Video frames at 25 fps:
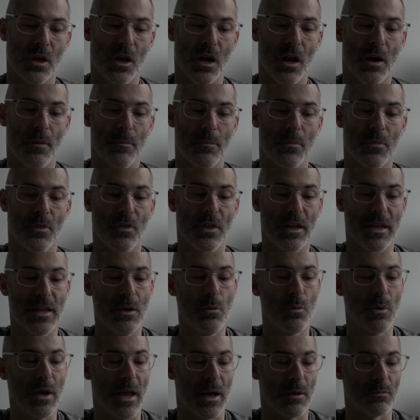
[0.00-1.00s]
The
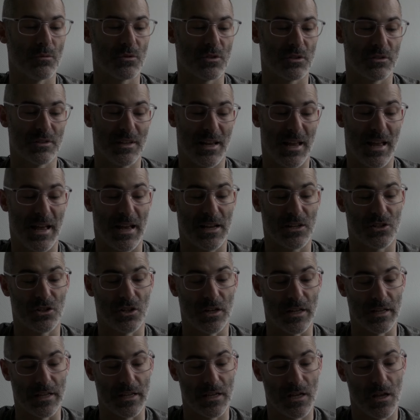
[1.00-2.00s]
heel counter
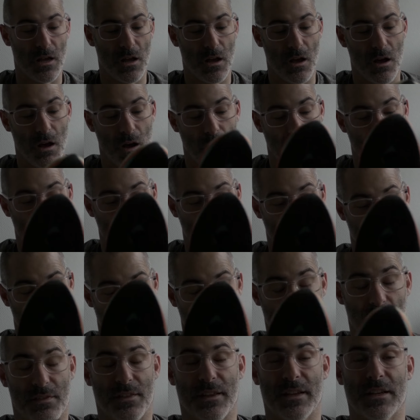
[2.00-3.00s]
actually,
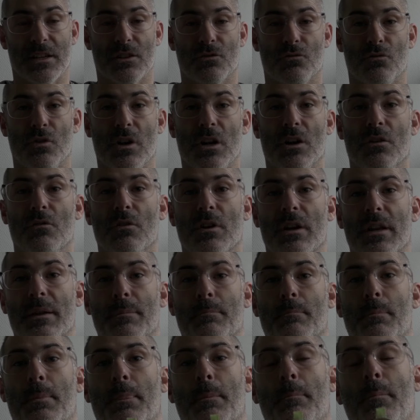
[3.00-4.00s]
I think, is
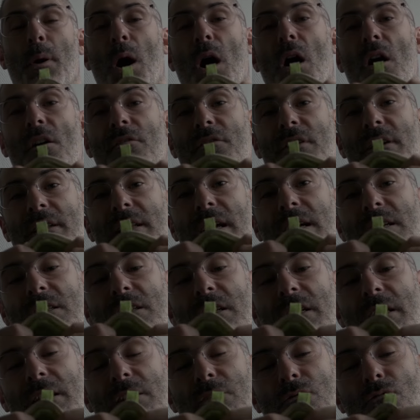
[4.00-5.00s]
really perfect.
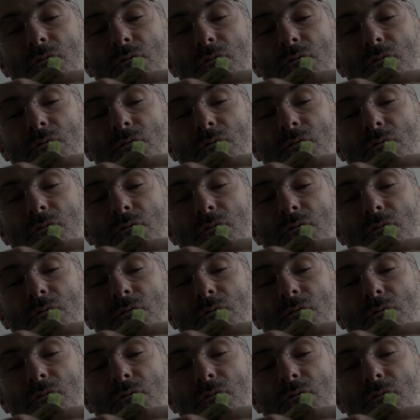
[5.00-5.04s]
Actually,